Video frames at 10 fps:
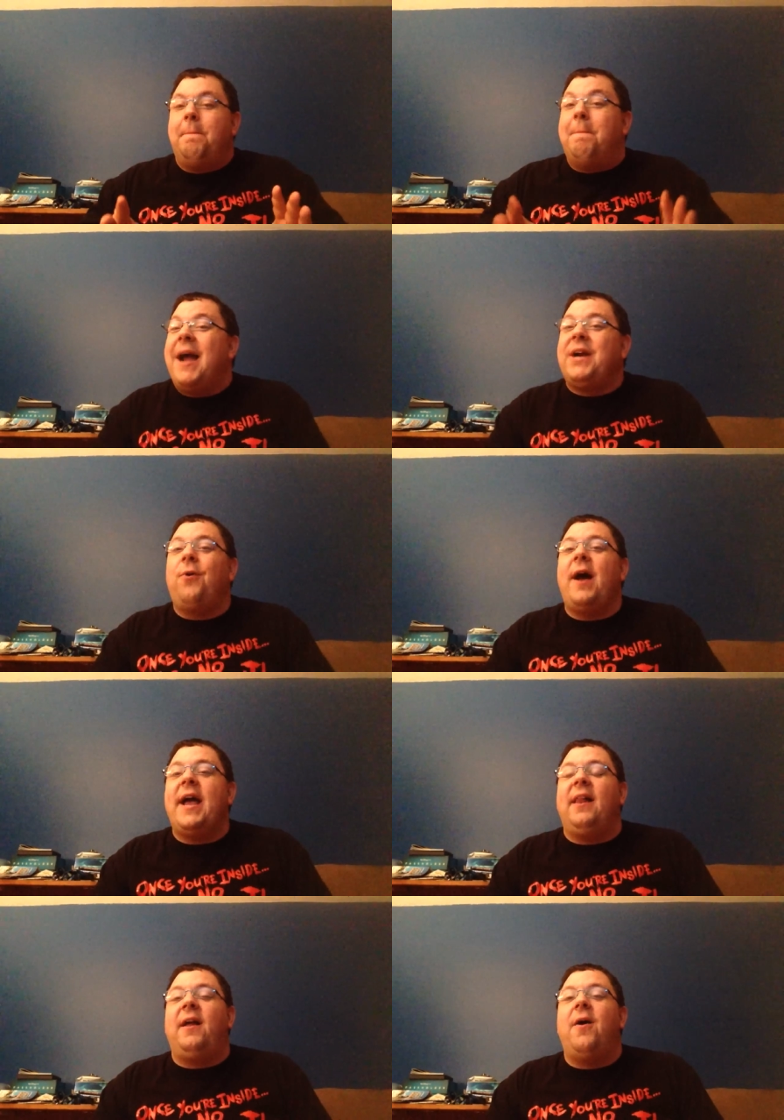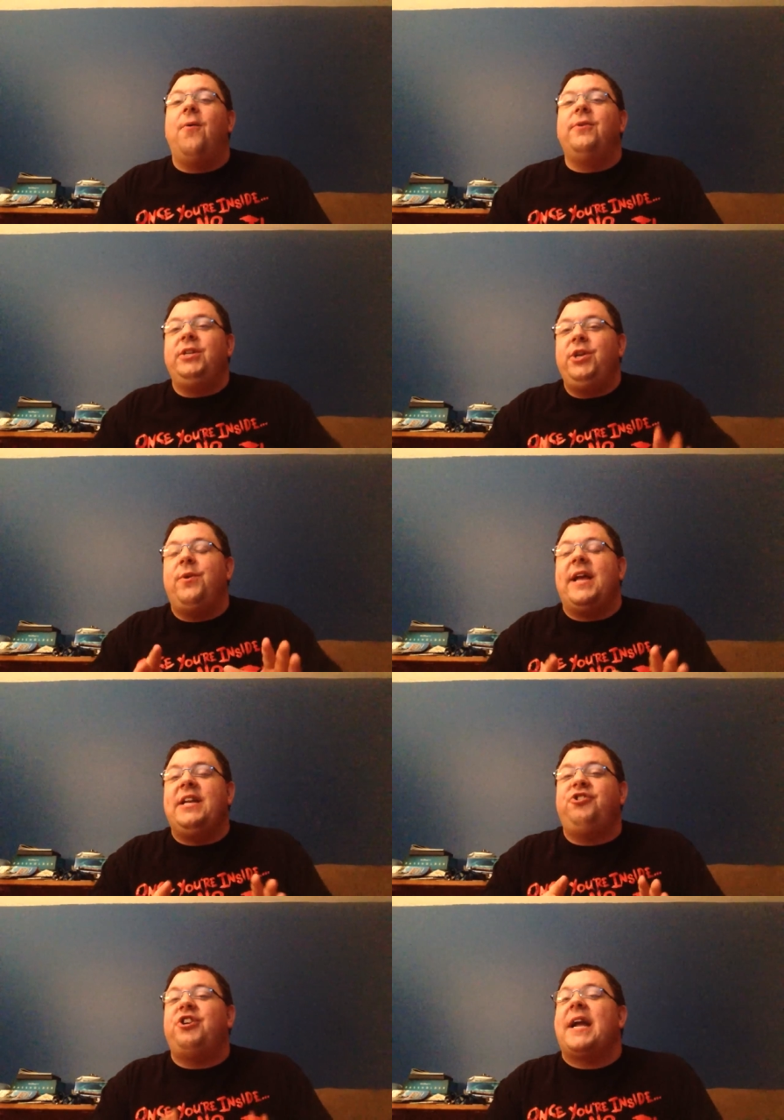Michael Aiello, you
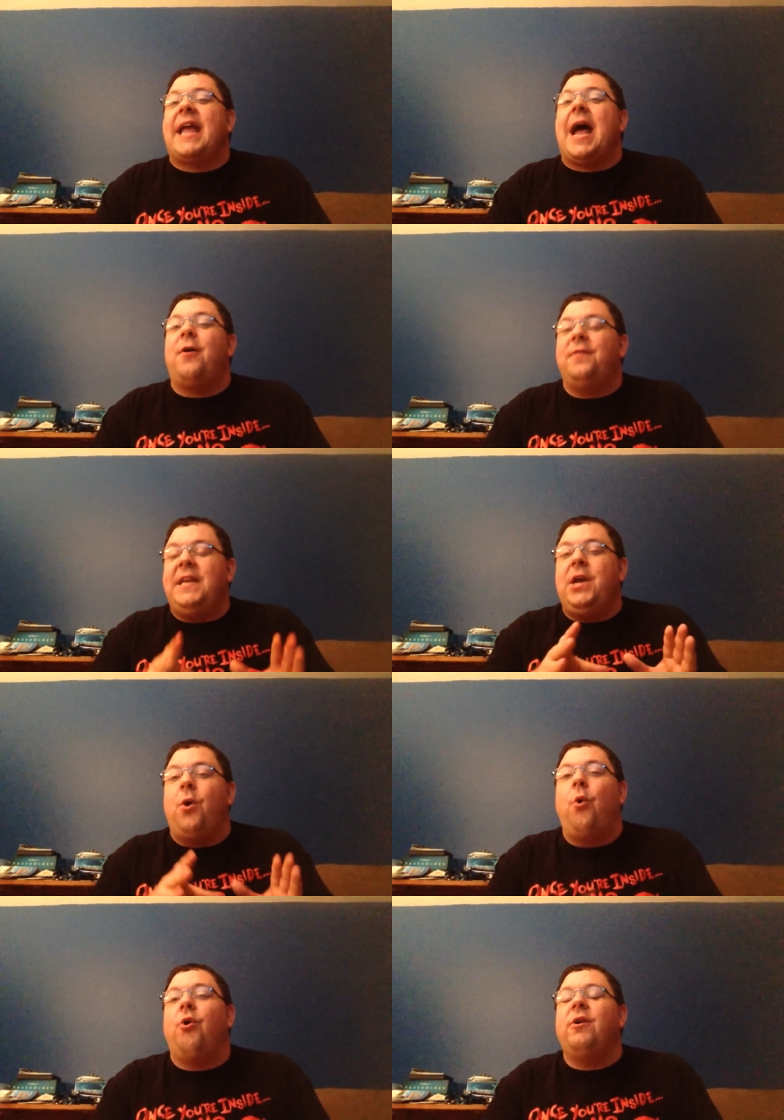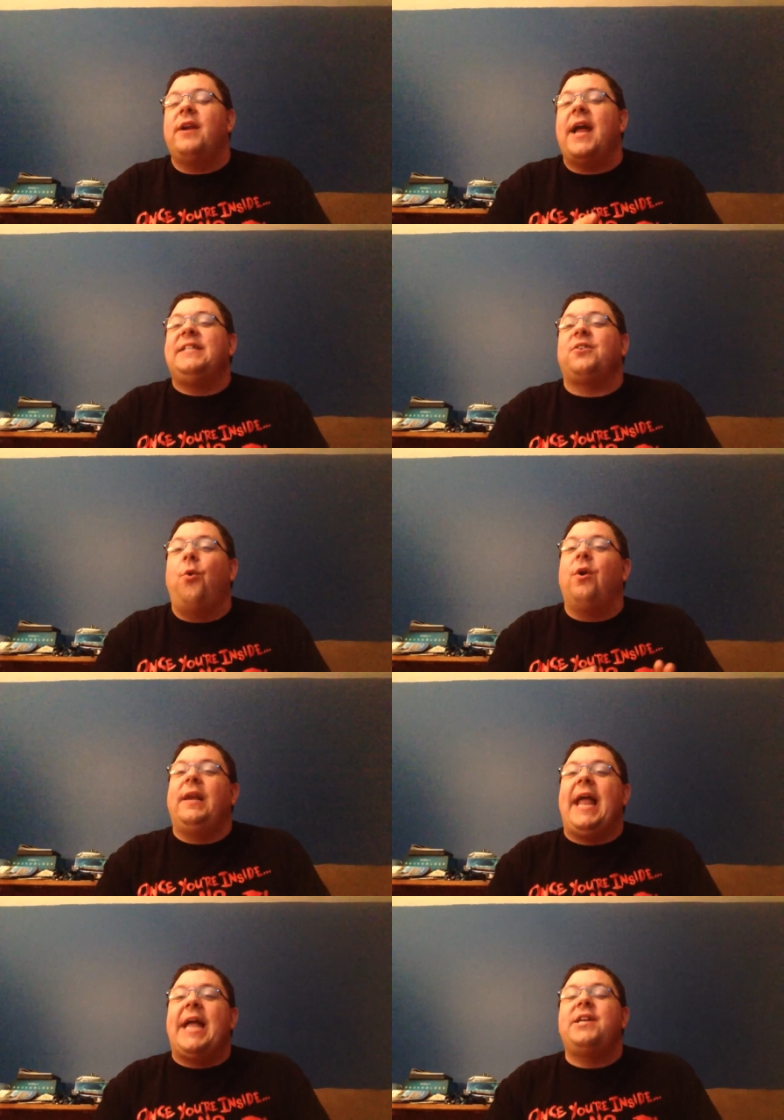can check out the Horror Nights
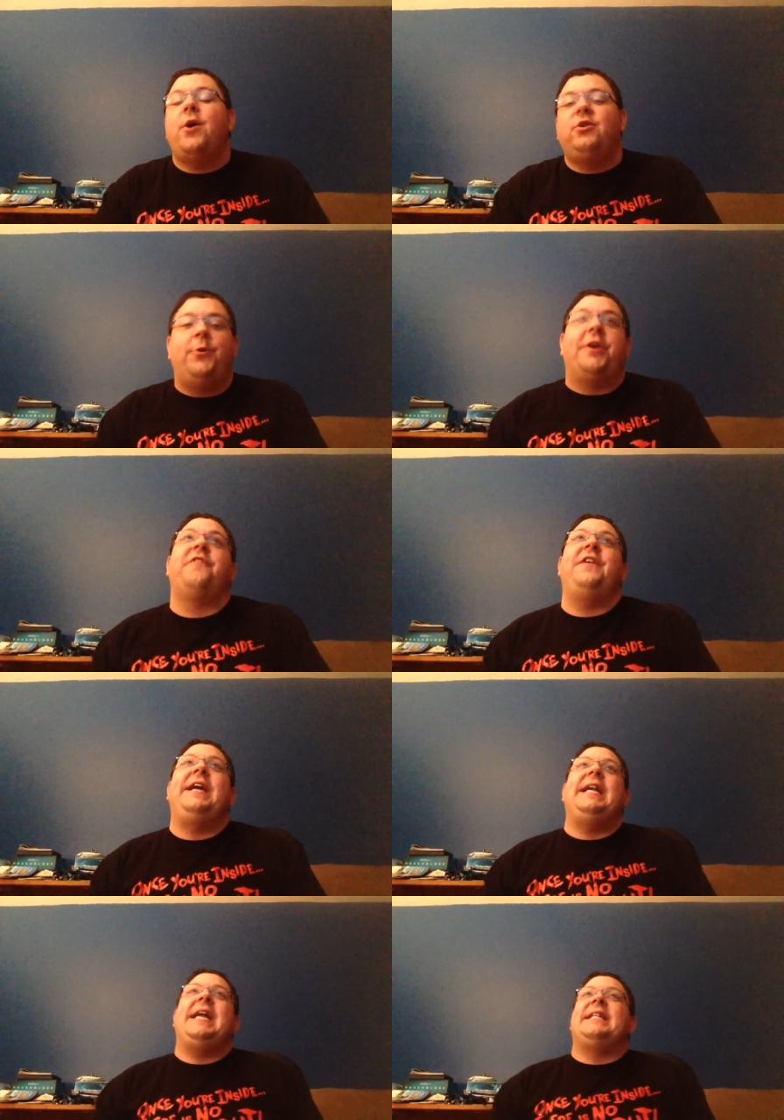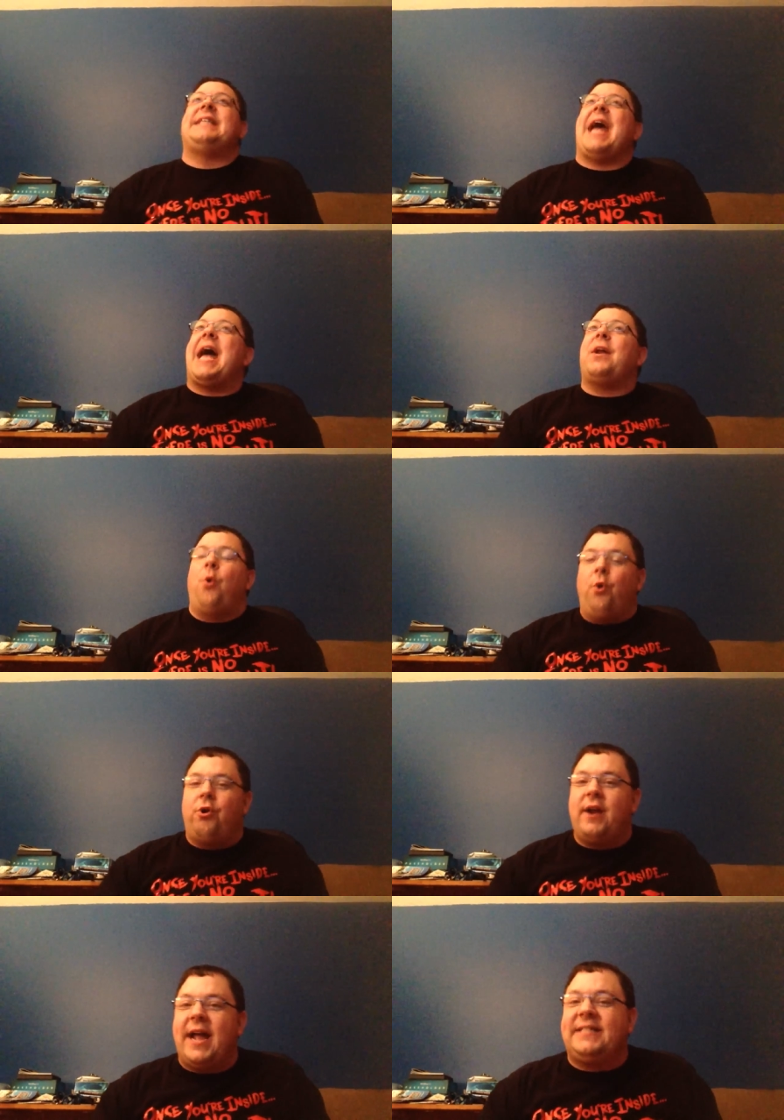Orlando Twitter feed. It's at
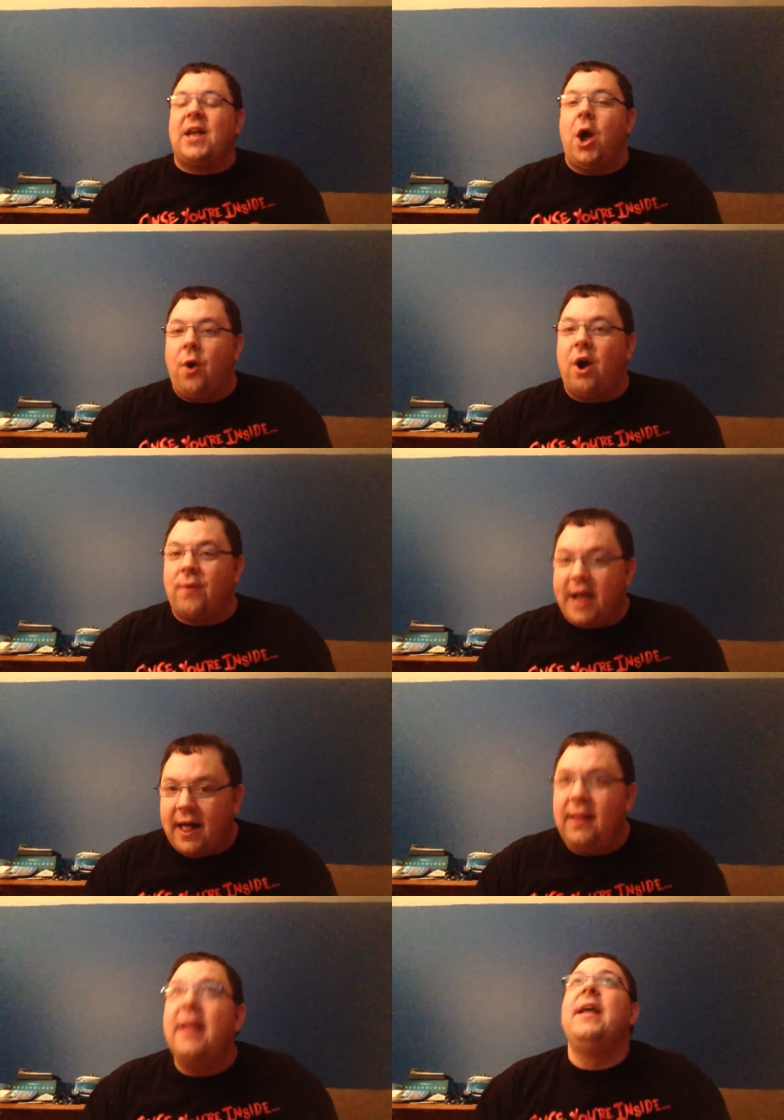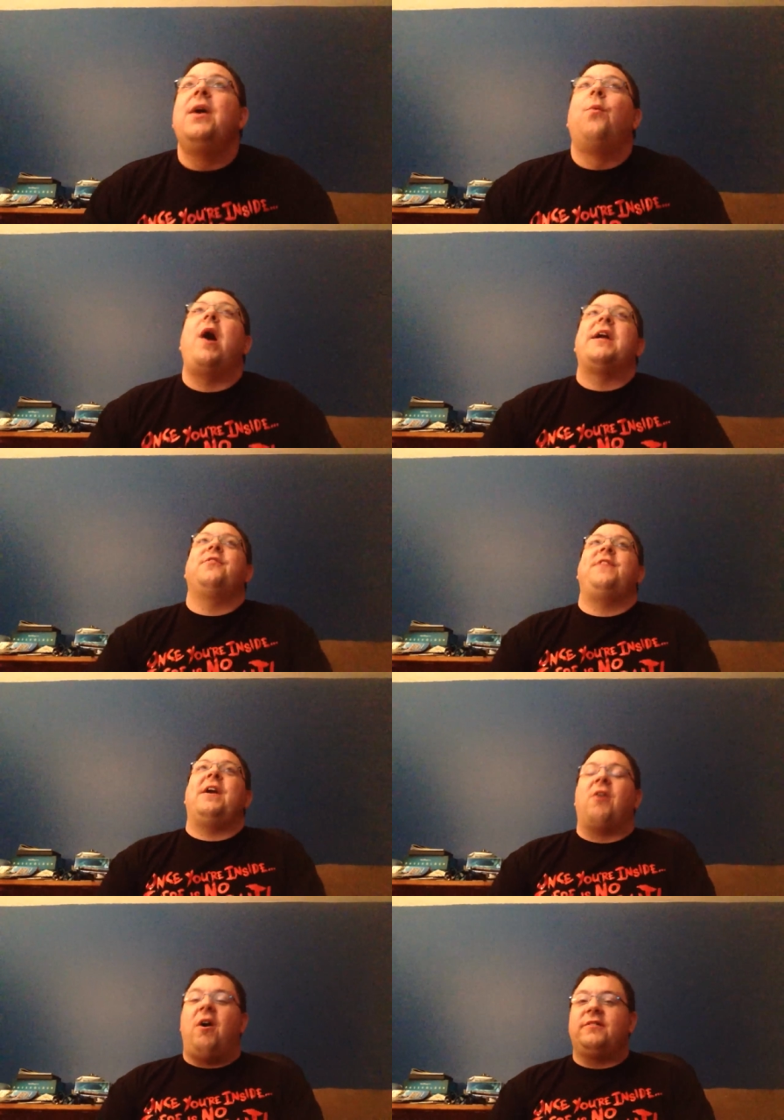Horror Nights ORL. While you're
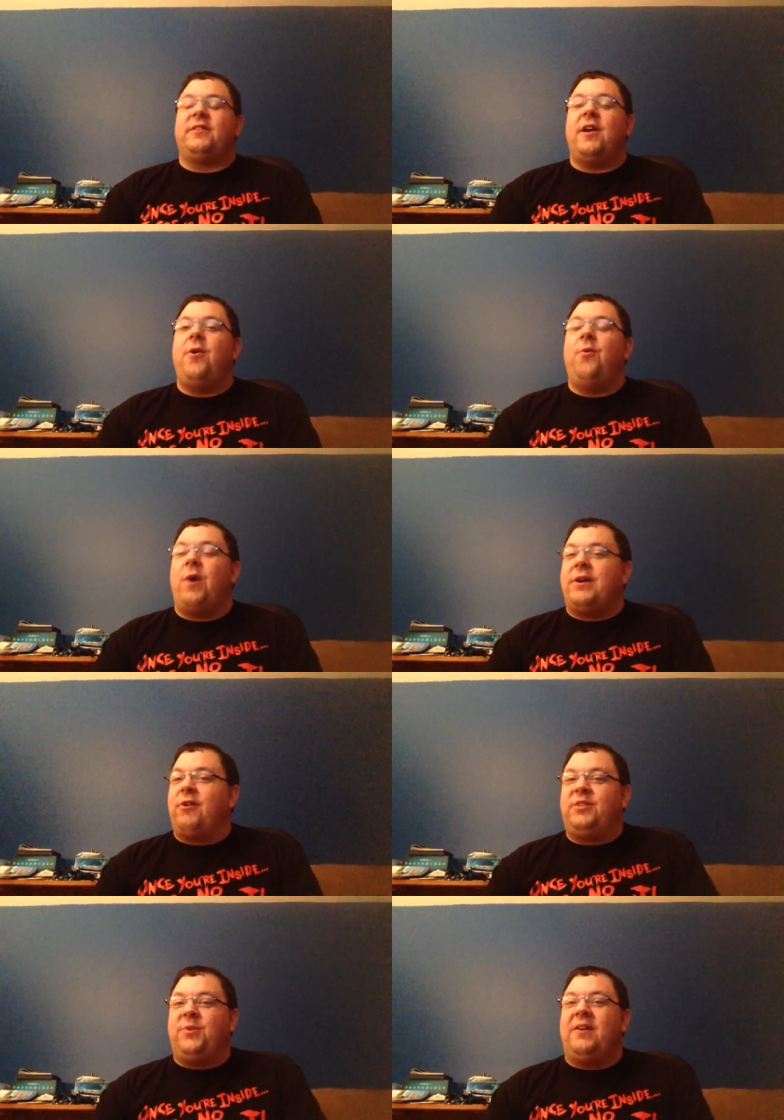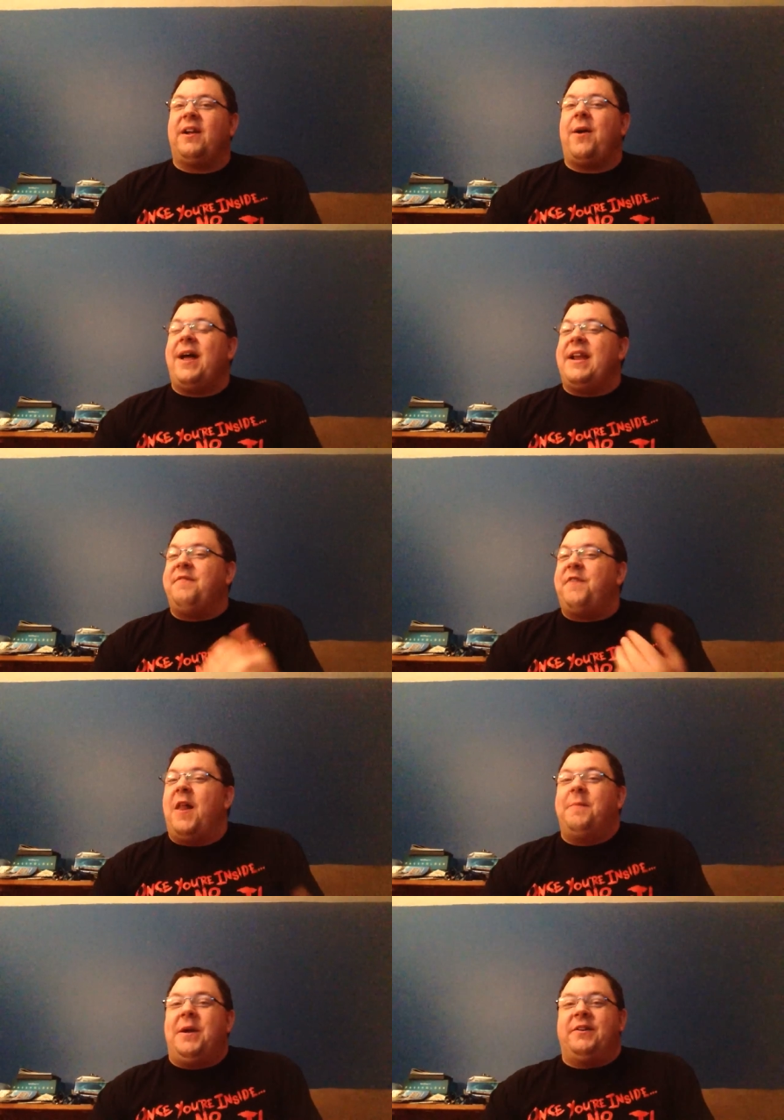there, also, while you're on Twitter, go ahead and
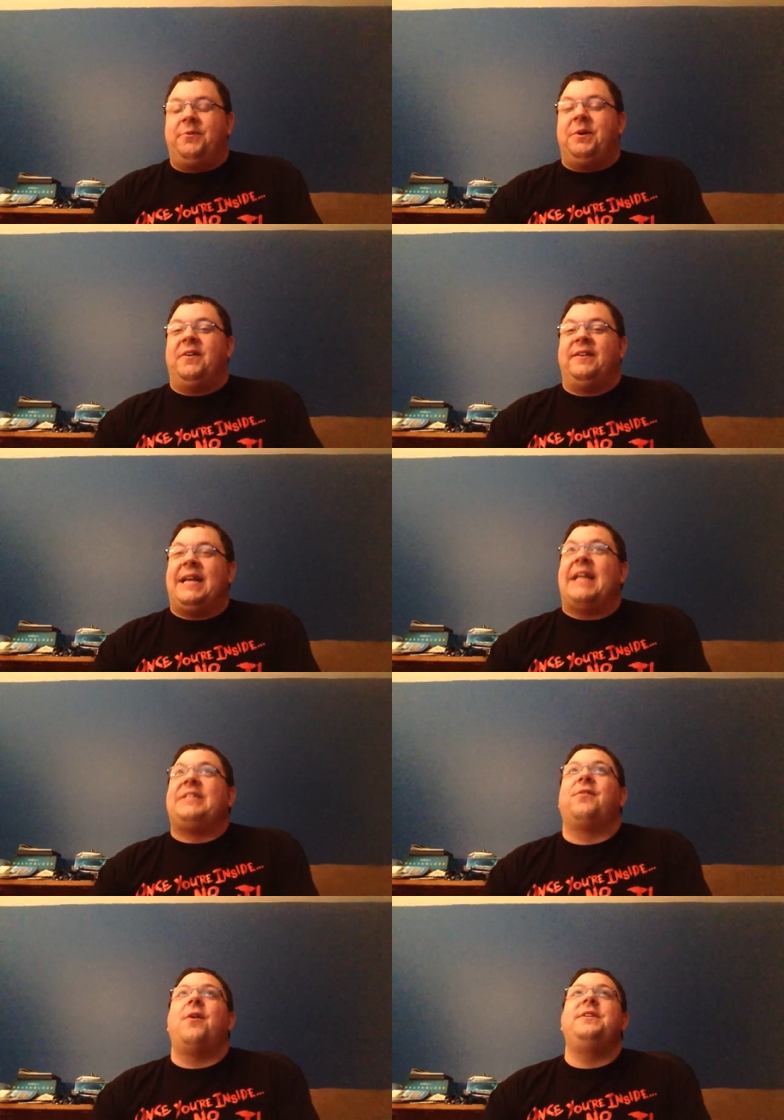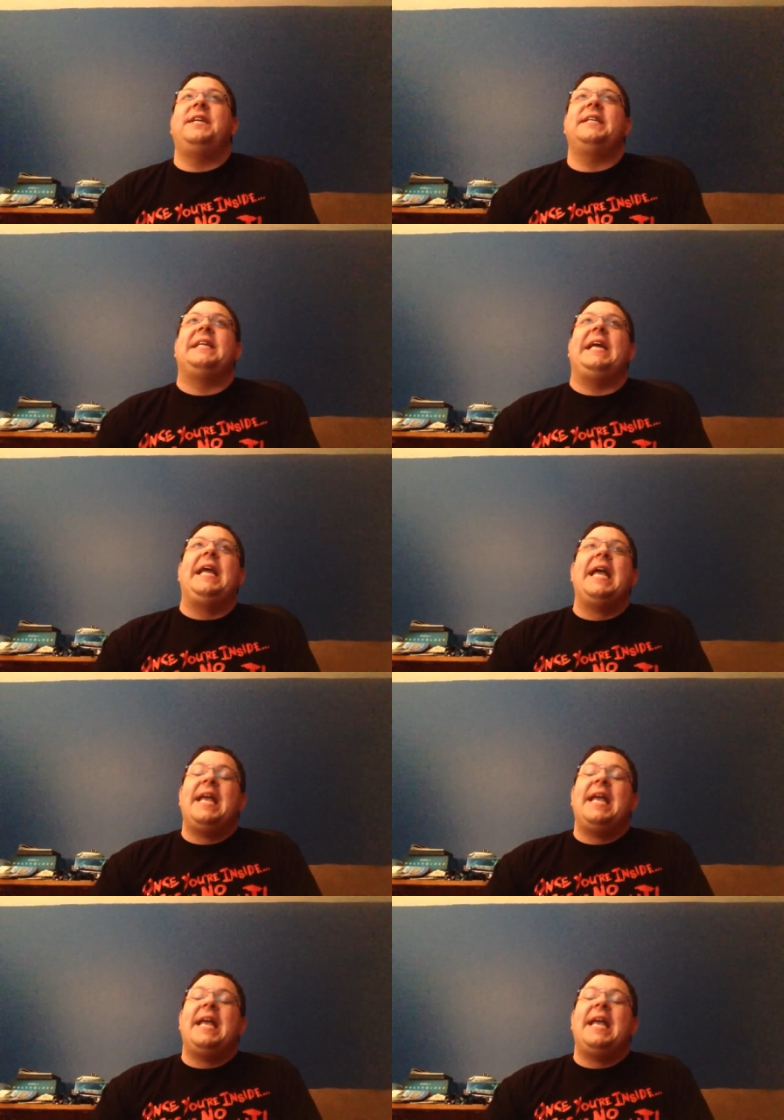follow me on Twitter. It's at Sir Owen Disney.